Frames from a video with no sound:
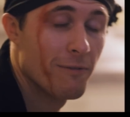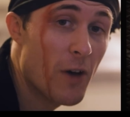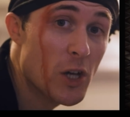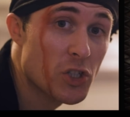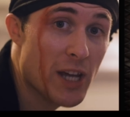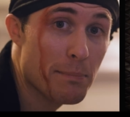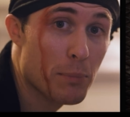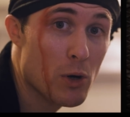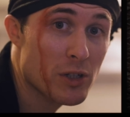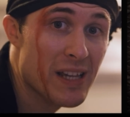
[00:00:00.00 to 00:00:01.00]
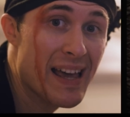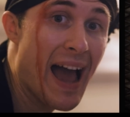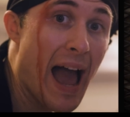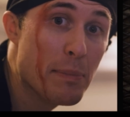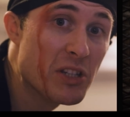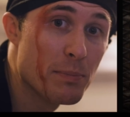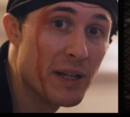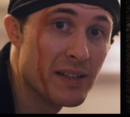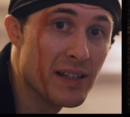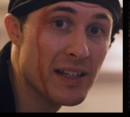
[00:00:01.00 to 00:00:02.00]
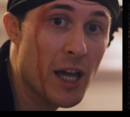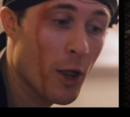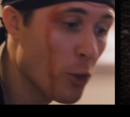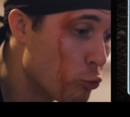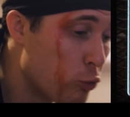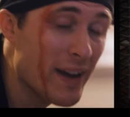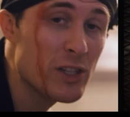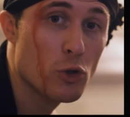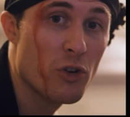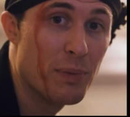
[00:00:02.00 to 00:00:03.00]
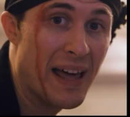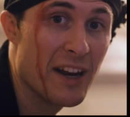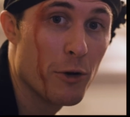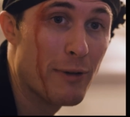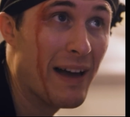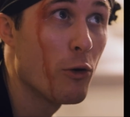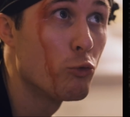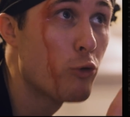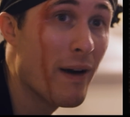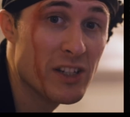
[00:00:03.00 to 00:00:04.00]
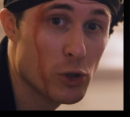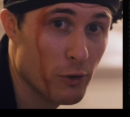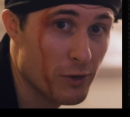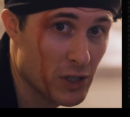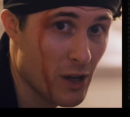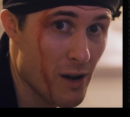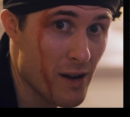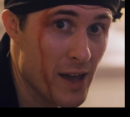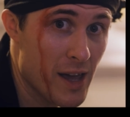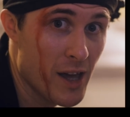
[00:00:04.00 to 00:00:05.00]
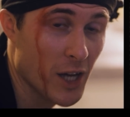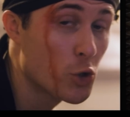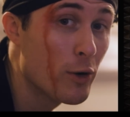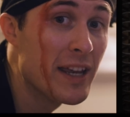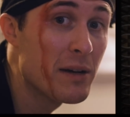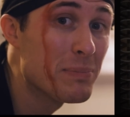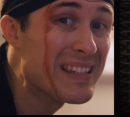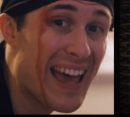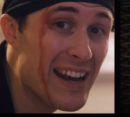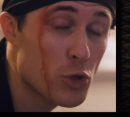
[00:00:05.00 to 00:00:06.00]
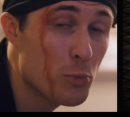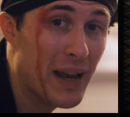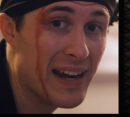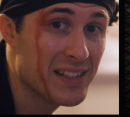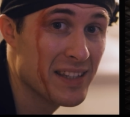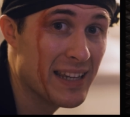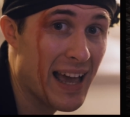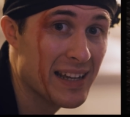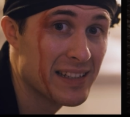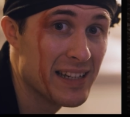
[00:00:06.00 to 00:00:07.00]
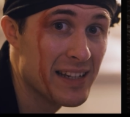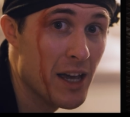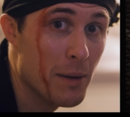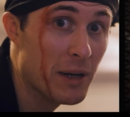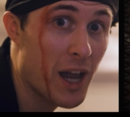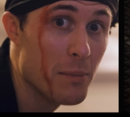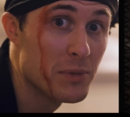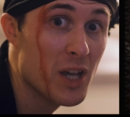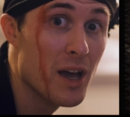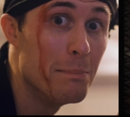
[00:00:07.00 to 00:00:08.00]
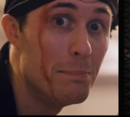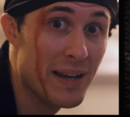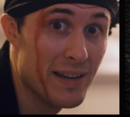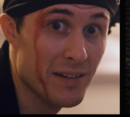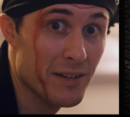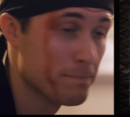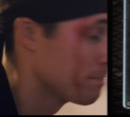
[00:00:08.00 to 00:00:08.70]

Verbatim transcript: First checkbox, habitability, the right sort of planet around the right sort of star. A trillion potential planets in the galaxy becomes a billion.